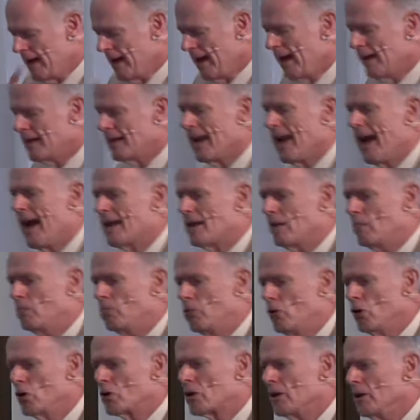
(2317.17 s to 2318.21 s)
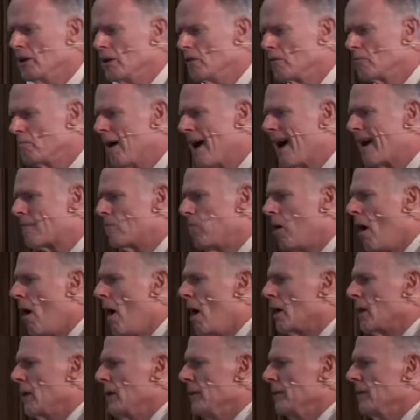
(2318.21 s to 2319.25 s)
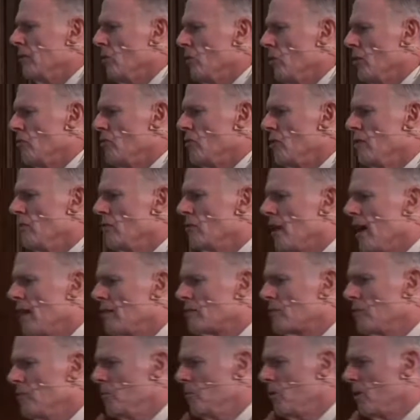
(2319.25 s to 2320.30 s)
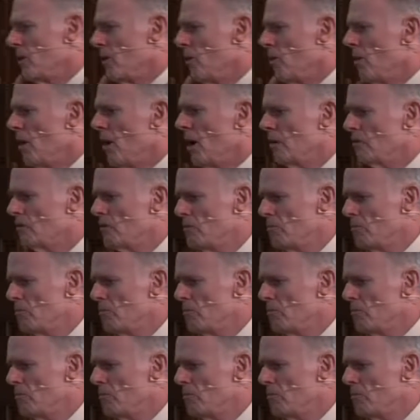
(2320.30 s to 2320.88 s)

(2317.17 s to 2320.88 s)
and he had a book in his back pocket, and Lloyd-Jones asked him what it was.